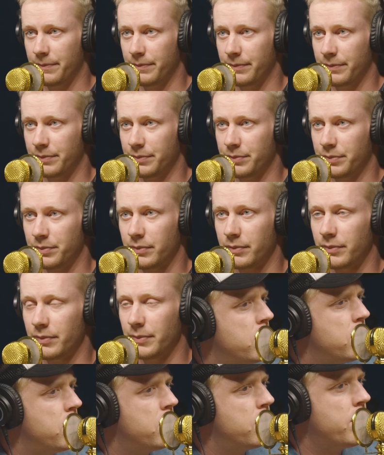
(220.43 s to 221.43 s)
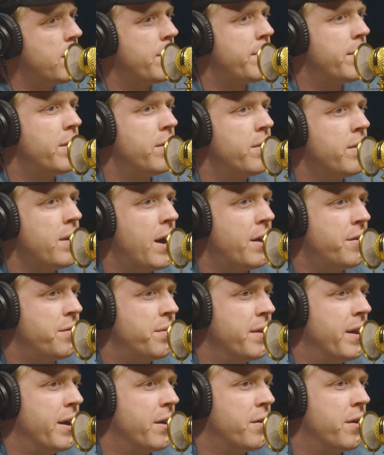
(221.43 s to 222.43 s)
Well, maybe ask
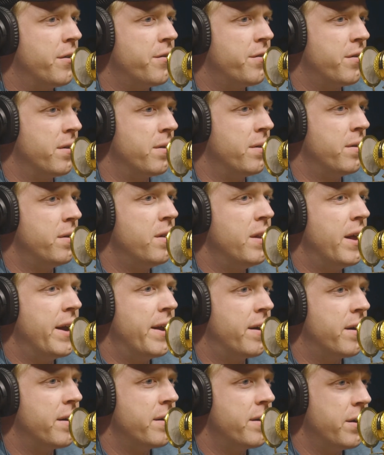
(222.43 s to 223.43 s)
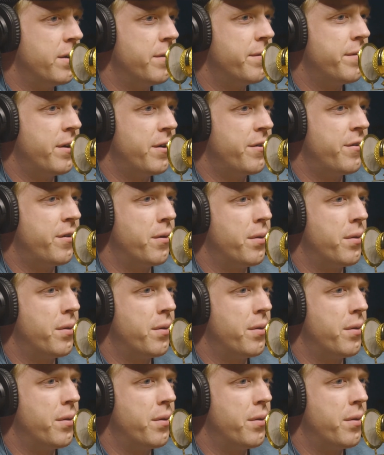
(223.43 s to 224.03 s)
me that question later. You finish your